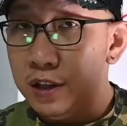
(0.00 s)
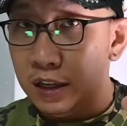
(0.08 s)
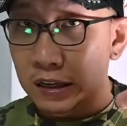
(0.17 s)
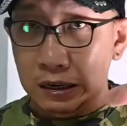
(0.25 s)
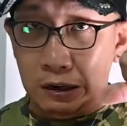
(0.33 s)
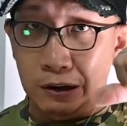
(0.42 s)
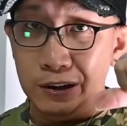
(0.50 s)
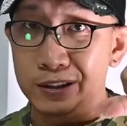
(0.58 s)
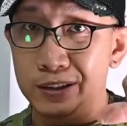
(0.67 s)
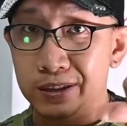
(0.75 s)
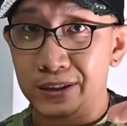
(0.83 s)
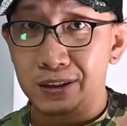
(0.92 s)
that the lure
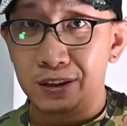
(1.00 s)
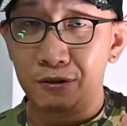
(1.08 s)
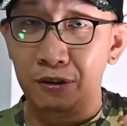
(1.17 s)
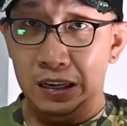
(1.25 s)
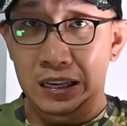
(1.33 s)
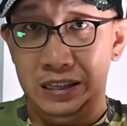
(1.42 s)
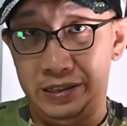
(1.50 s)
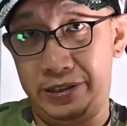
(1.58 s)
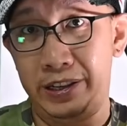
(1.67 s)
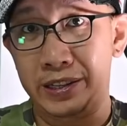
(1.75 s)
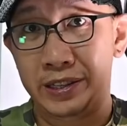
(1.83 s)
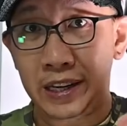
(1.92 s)
is really
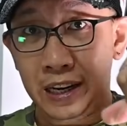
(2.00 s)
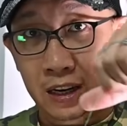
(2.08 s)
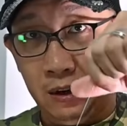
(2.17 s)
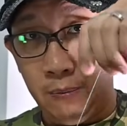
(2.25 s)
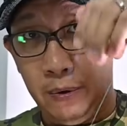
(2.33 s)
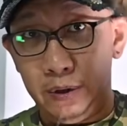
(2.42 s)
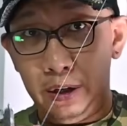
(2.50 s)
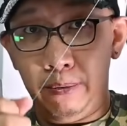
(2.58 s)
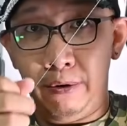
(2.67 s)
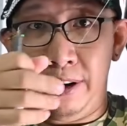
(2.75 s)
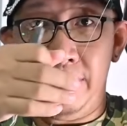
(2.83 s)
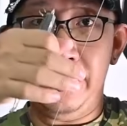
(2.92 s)
just stuck at the bottom,
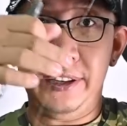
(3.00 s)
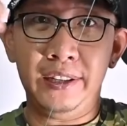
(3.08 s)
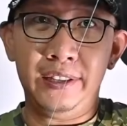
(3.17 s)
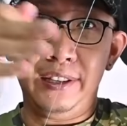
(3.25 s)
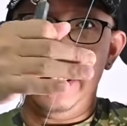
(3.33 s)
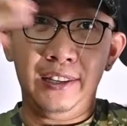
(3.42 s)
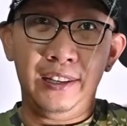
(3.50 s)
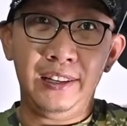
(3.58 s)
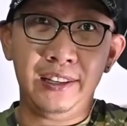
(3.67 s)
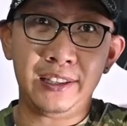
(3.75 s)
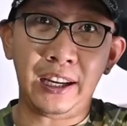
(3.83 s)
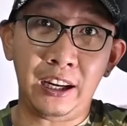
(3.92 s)
right? Just
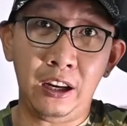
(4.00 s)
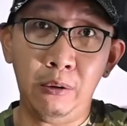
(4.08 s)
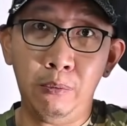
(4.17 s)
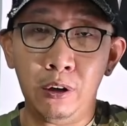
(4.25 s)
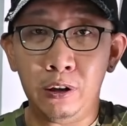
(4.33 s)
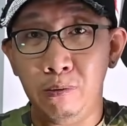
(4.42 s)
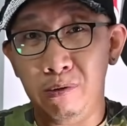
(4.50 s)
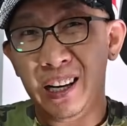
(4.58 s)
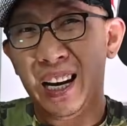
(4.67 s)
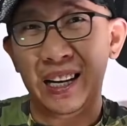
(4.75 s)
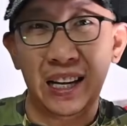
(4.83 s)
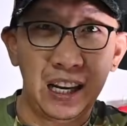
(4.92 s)
stuck at the bottom, you
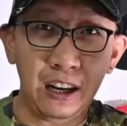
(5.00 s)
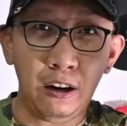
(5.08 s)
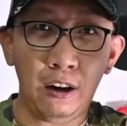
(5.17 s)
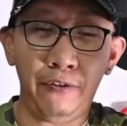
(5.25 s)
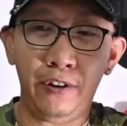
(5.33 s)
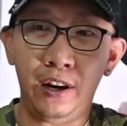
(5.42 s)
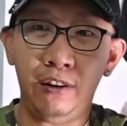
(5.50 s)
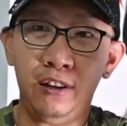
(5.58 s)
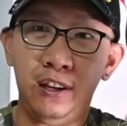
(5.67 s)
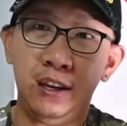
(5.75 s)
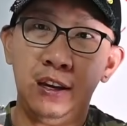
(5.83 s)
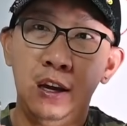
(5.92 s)
can't get it off and
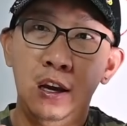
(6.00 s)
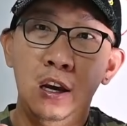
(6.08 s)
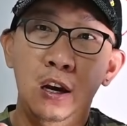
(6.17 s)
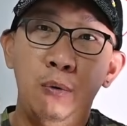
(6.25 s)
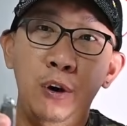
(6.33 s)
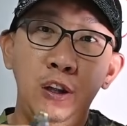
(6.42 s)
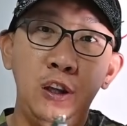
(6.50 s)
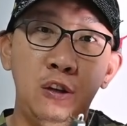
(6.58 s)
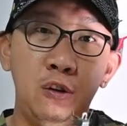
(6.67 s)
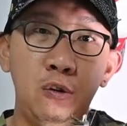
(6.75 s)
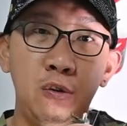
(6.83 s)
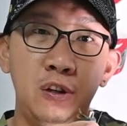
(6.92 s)
anything. What you need
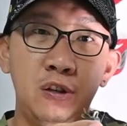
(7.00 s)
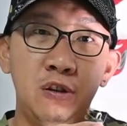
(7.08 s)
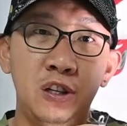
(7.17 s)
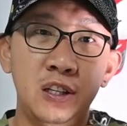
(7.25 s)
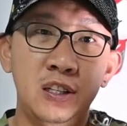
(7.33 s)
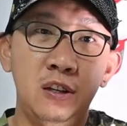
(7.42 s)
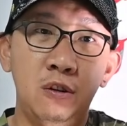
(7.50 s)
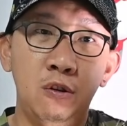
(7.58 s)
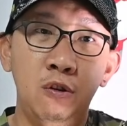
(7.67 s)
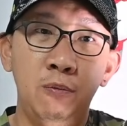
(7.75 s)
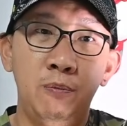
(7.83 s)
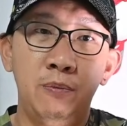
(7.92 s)
to do is you just need to
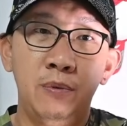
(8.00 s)
loop,